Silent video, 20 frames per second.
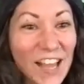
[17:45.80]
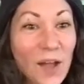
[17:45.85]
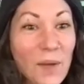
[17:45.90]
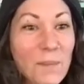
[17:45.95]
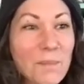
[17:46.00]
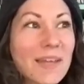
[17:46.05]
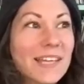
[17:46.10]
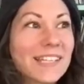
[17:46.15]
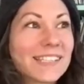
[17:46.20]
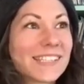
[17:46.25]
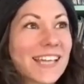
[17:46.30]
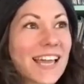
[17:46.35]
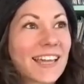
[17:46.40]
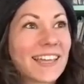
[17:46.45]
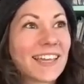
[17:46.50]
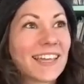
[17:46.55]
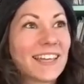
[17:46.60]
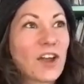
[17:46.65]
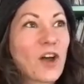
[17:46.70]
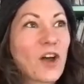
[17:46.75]
May
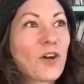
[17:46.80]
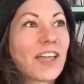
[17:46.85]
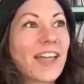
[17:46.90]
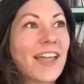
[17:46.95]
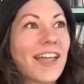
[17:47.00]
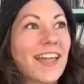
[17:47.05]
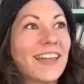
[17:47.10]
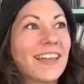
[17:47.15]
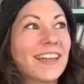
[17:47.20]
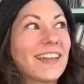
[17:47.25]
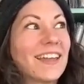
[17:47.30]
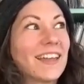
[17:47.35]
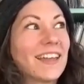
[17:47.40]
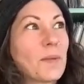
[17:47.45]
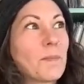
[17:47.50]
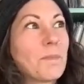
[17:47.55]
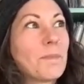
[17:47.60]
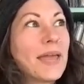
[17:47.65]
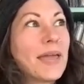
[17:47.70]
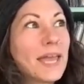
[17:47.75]
second. Okay.
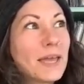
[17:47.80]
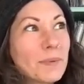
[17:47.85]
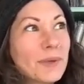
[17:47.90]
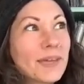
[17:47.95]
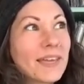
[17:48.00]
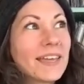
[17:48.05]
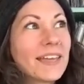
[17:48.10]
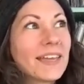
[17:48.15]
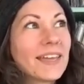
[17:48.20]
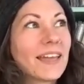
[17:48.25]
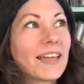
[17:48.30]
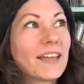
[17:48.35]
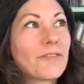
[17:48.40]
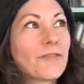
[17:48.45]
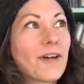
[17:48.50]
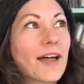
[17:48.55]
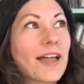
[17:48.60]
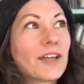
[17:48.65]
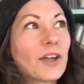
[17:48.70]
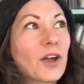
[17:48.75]
Maybe
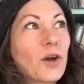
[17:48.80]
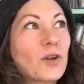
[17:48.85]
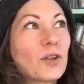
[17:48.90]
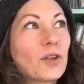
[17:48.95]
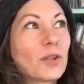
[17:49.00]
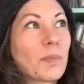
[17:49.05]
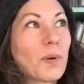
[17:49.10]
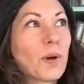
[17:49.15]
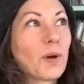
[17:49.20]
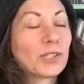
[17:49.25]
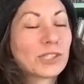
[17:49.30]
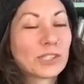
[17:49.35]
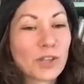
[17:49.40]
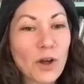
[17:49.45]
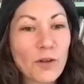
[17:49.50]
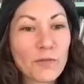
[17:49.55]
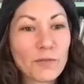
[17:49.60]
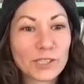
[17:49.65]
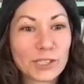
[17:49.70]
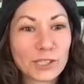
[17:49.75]
if I go to the post
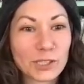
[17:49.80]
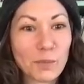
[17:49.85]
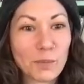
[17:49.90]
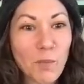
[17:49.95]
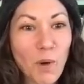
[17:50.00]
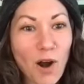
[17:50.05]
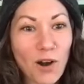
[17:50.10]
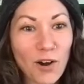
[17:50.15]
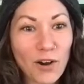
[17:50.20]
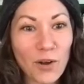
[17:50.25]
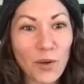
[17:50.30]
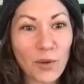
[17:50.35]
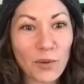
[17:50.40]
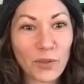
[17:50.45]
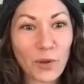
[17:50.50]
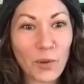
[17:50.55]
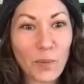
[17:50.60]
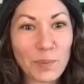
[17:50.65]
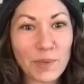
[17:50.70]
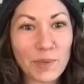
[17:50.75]
office tomorrow,
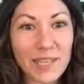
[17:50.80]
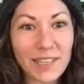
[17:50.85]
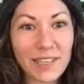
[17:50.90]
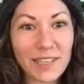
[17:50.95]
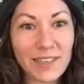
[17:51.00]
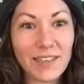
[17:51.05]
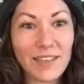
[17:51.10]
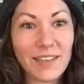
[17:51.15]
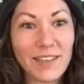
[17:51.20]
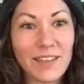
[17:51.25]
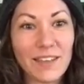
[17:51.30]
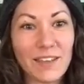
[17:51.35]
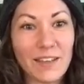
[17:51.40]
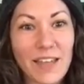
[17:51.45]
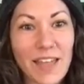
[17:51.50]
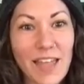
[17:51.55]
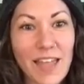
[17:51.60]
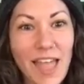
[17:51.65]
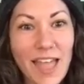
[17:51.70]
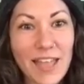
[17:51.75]
they'll be
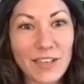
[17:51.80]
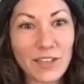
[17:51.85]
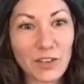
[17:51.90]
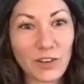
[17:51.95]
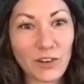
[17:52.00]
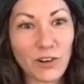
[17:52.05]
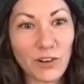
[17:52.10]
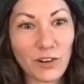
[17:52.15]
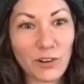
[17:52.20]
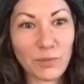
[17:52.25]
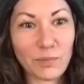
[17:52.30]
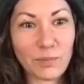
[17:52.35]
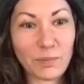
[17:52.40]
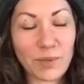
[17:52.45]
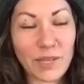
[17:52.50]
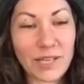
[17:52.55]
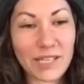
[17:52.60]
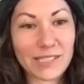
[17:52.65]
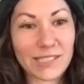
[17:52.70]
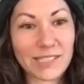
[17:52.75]
at your
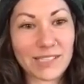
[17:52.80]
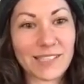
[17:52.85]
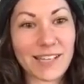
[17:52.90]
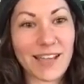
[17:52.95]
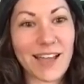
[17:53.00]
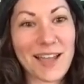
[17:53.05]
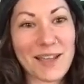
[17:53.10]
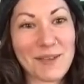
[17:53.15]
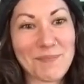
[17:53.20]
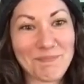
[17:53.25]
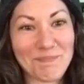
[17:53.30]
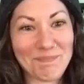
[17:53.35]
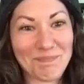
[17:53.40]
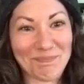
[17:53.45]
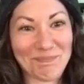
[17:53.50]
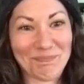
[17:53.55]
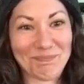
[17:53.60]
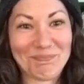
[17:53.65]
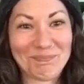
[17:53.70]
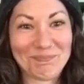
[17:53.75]
place in time
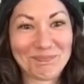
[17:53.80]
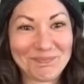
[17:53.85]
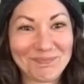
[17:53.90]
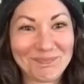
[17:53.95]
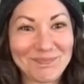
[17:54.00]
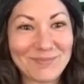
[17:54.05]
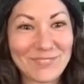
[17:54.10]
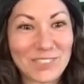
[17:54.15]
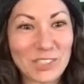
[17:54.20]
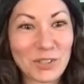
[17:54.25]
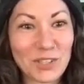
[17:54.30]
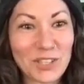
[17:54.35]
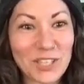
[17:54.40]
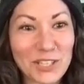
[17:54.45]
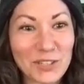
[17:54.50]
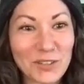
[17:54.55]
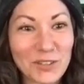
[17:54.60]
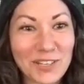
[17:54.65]
so that you can